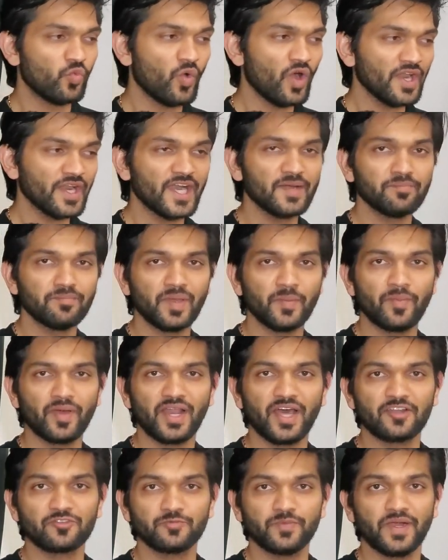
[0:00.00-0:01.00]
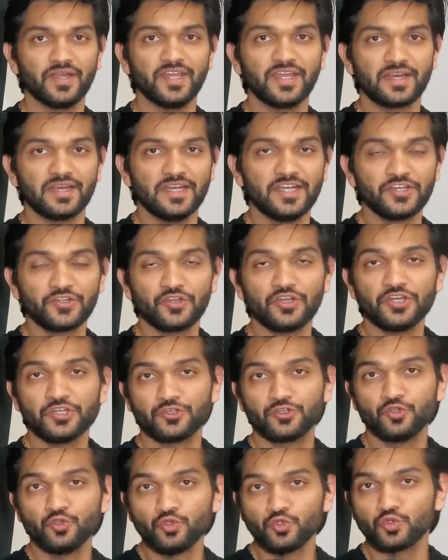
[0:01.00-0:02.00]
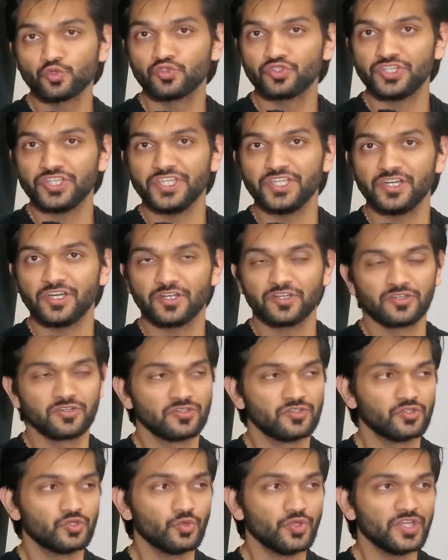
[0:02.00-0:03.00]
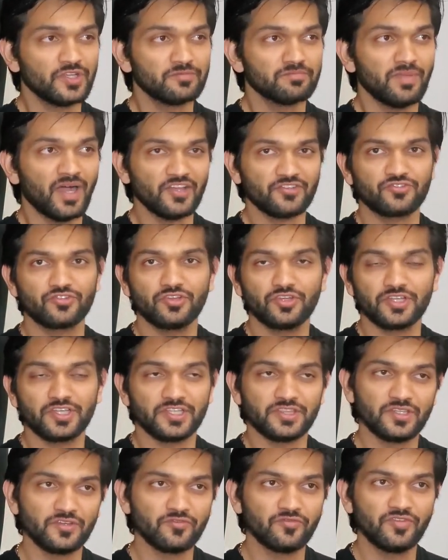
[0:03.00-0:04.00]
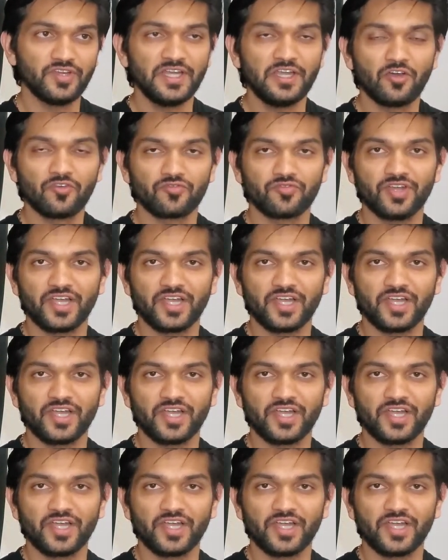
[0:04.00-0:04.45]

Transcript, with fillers: one end people are spending literally 2 to 3 years doing master in the field of